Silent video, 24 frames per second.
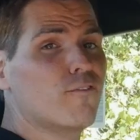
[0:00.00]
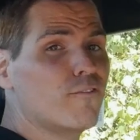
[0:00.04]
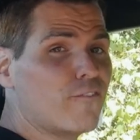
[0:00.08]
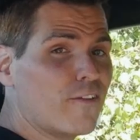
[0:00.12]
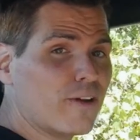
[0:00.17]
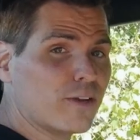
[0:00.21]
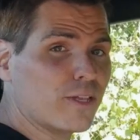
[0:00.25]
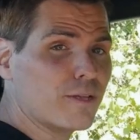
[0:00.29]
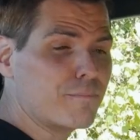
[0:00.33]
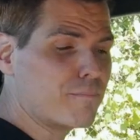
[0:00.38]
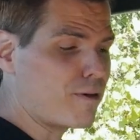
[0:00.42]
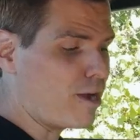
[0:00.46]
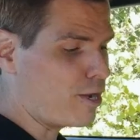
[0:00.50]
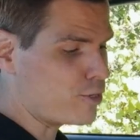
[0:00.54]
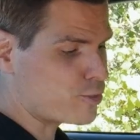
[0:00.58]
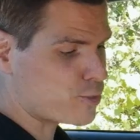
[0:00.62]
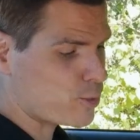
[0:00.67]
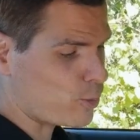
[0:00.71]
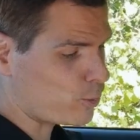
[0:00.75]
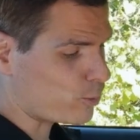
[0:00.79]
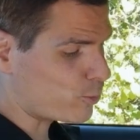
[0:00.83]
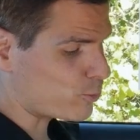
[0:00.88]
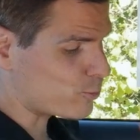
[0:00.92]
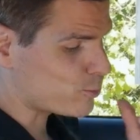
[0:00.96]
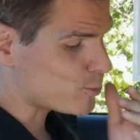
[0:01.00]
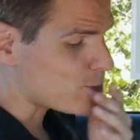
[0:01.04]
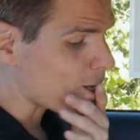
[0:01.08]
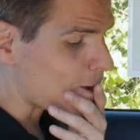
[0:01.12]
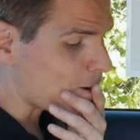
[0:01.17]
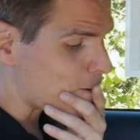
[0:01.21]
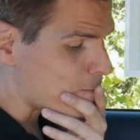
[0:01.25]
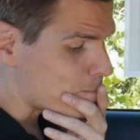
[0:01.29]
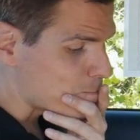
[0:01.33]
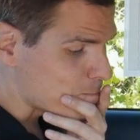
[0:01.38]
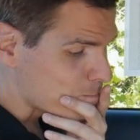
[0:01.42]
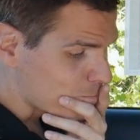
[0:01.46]
fairly broad shoulders,
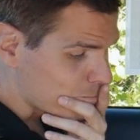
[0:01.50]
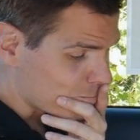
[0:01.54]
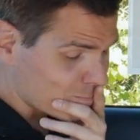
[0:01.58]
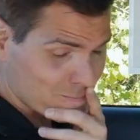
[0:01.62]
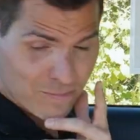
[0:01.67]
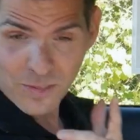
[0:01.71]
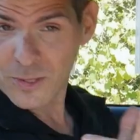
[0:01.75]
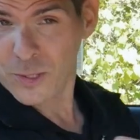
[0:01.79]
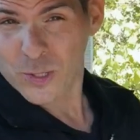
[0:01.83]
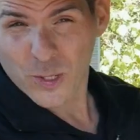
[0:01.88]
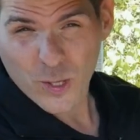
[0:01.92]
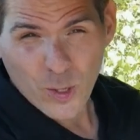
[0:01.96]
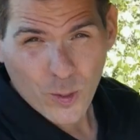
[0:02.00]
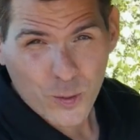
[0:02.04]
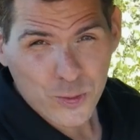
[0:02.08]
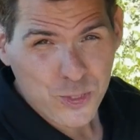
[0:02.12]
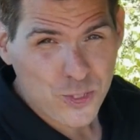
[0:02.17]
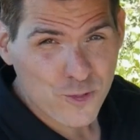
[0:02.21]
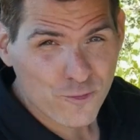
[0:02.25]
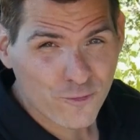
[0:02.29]
so could